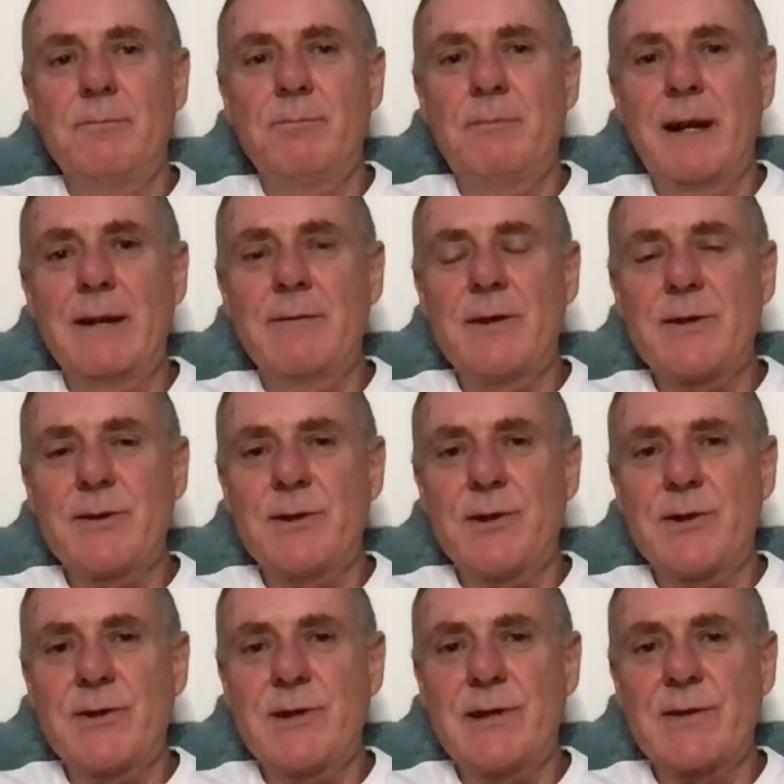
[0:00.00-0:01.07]
my
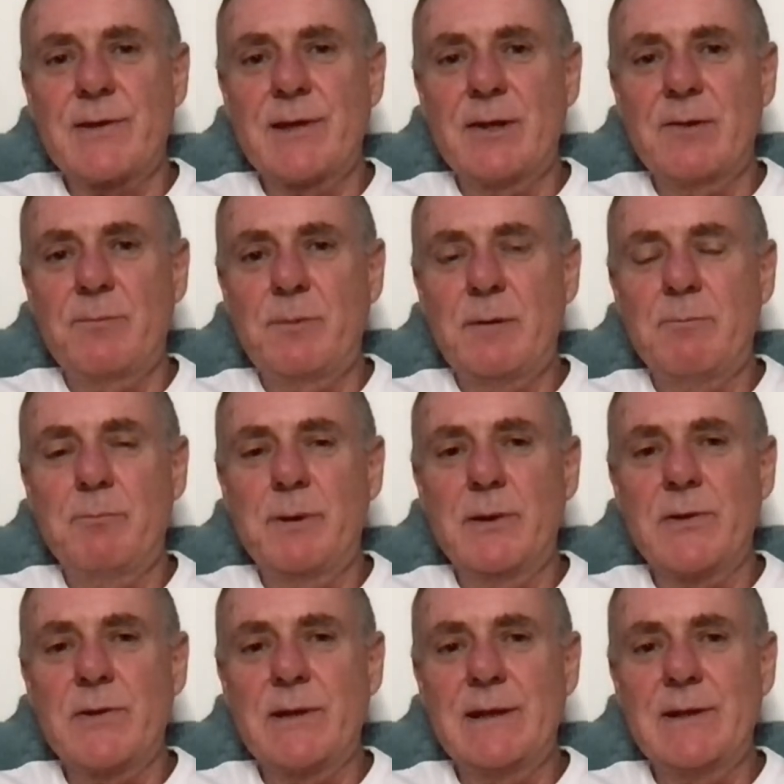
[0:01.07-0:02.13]
resources that have been
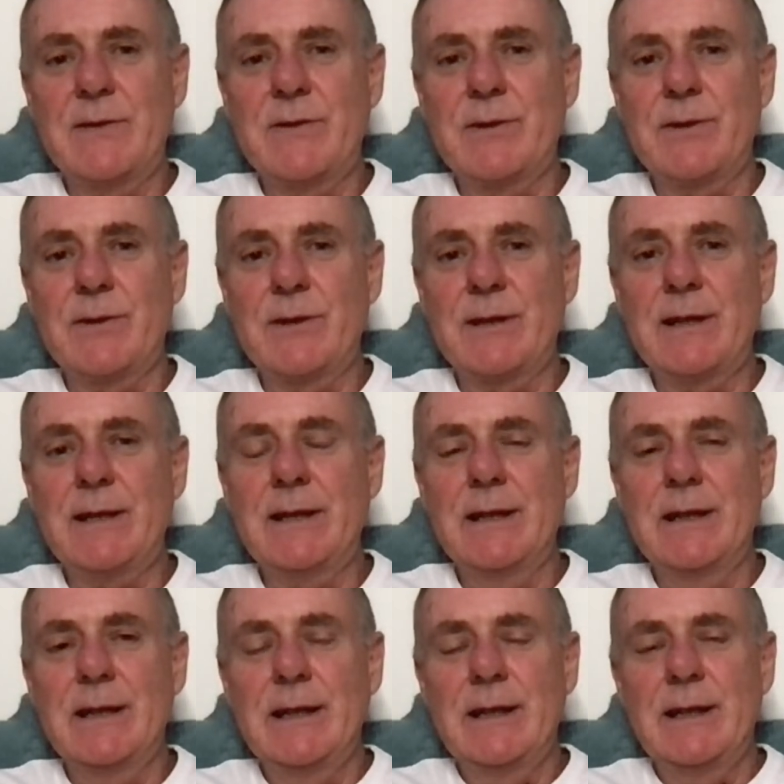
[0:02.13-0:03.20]
built into the
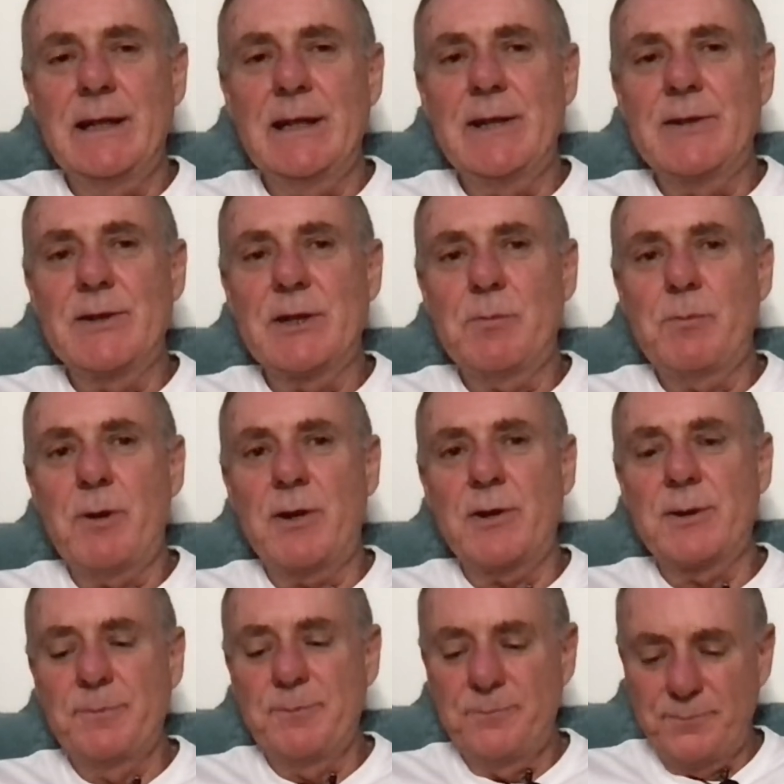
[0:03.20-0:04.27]

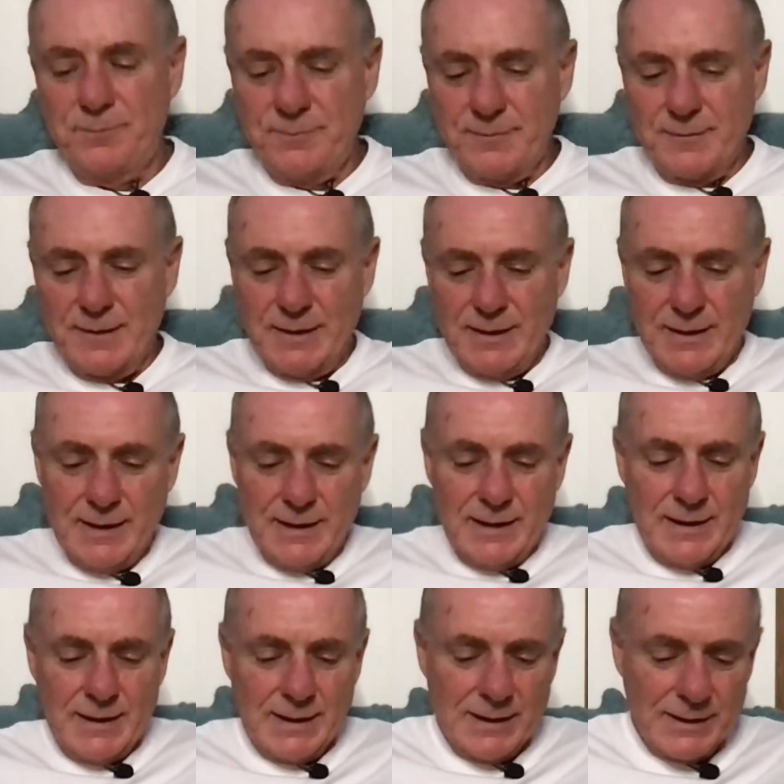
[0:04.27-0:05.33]
bot.
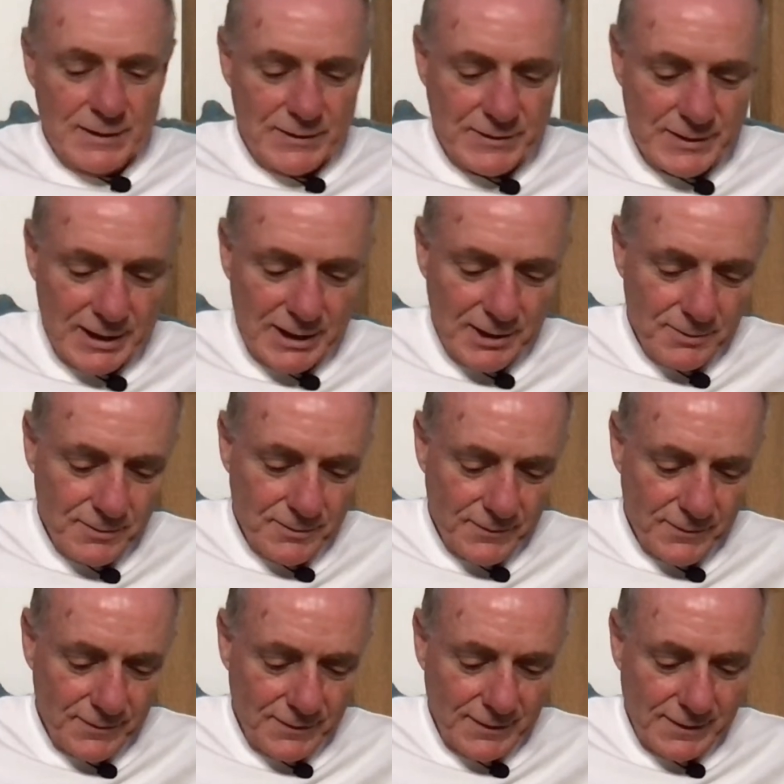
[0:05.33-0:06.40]

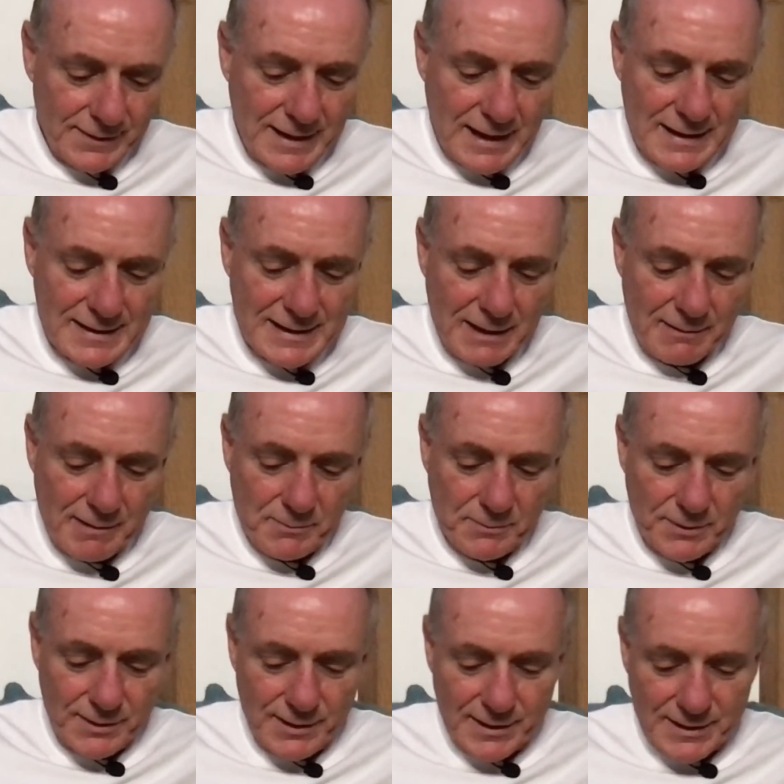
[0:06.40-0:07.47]
So that's how it
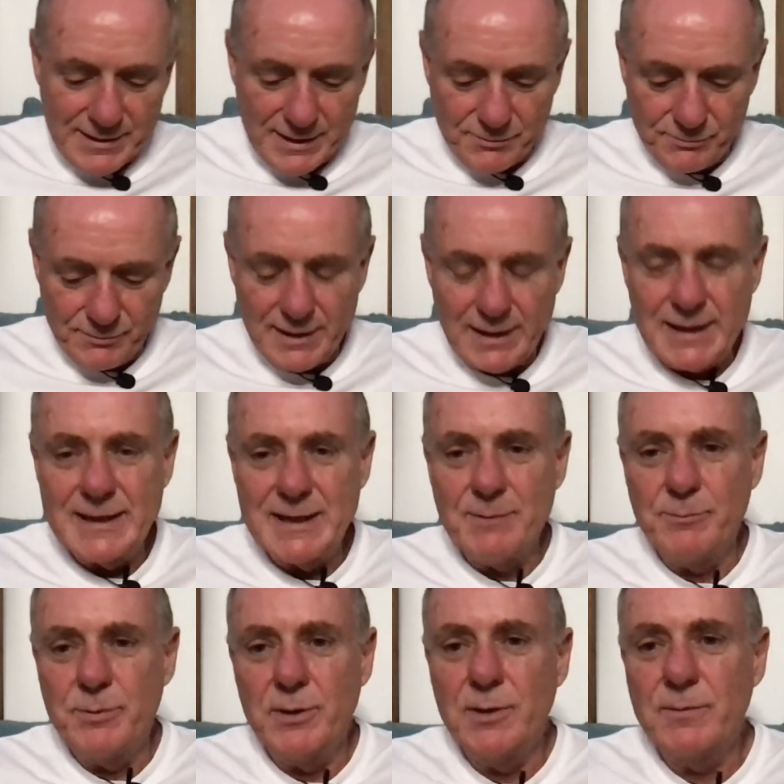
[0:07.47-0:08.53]
works. It's really
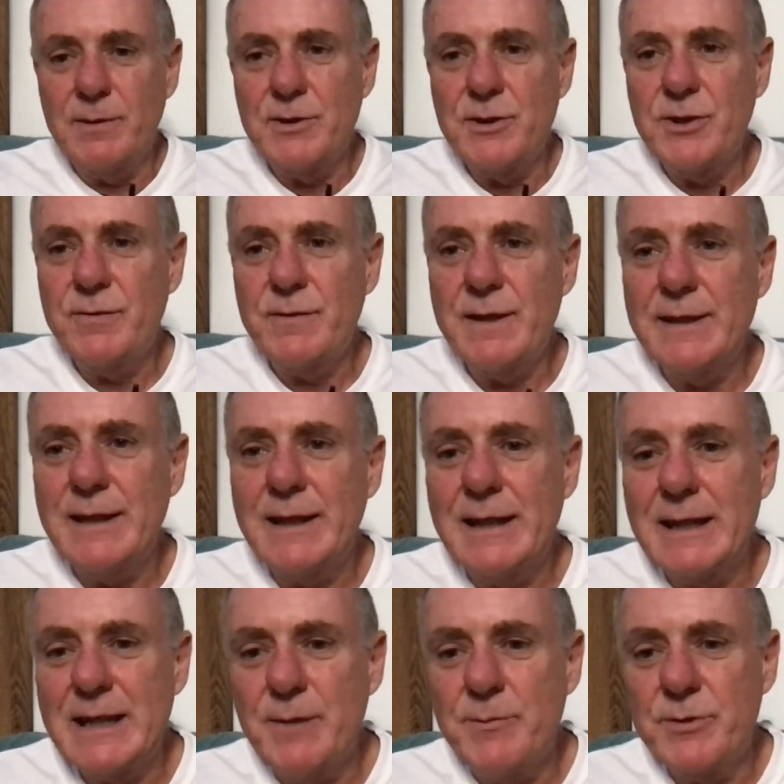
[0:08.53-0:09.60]
simple. Once you're in there,
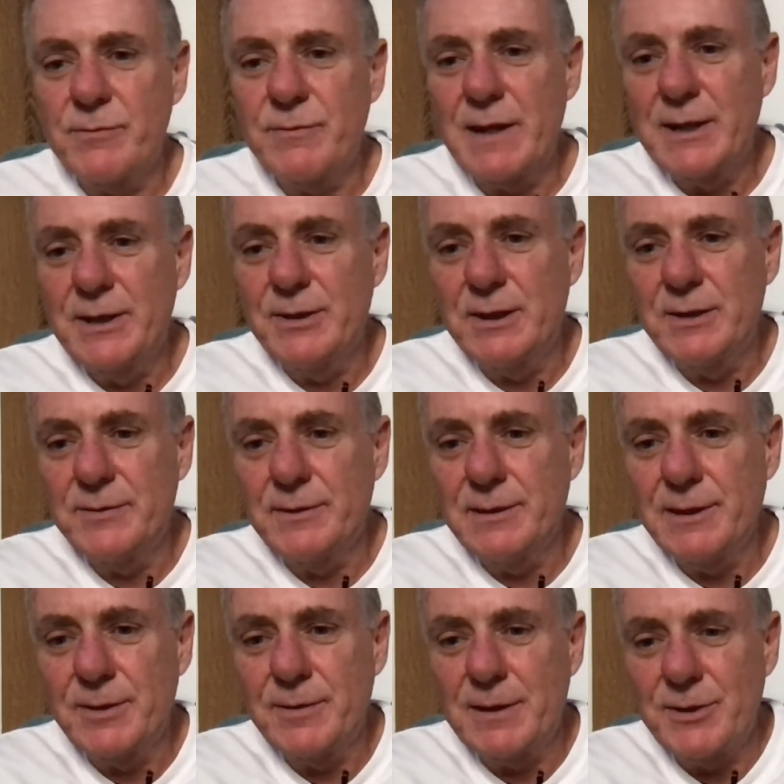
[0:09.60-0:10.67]
it keeps a record of
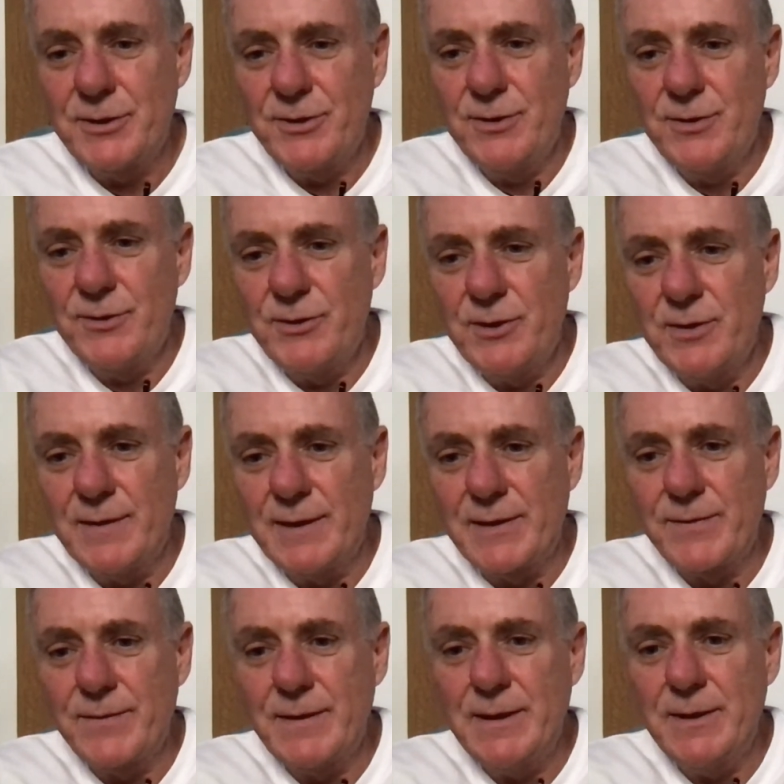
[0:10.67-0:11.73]
all the questions you've
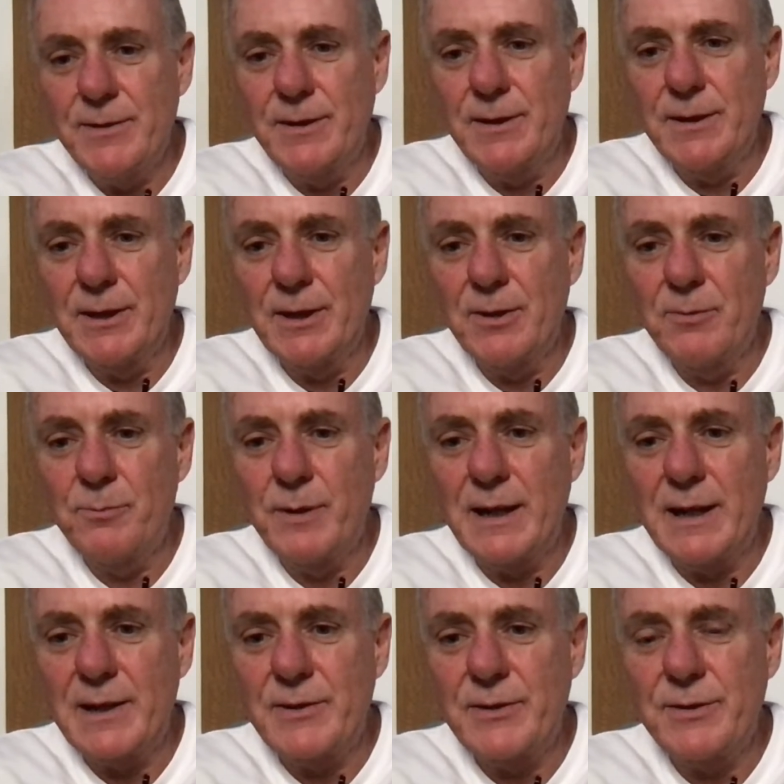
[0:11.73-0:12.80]
asked it. You can go
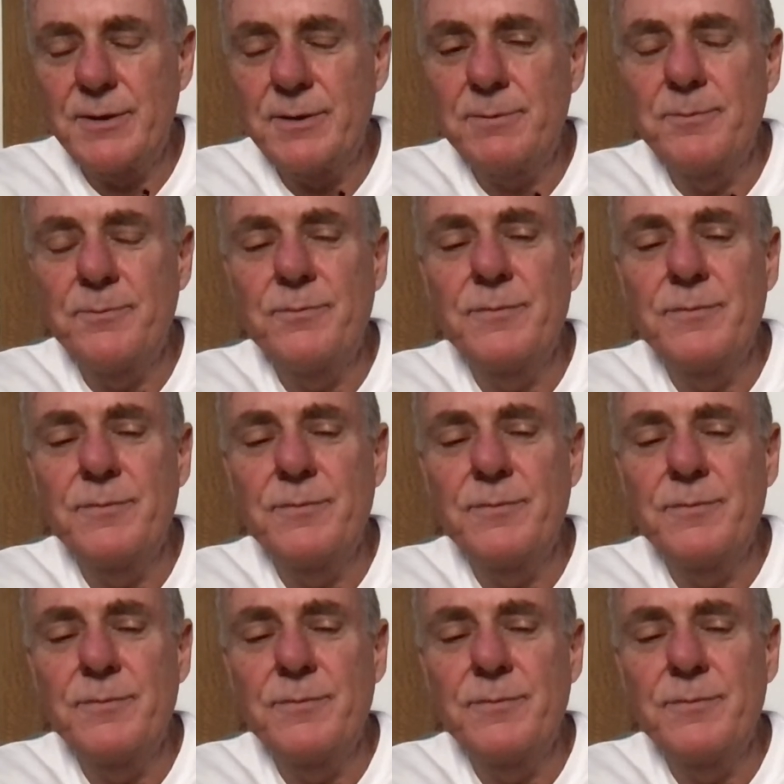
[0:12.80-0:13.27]
back to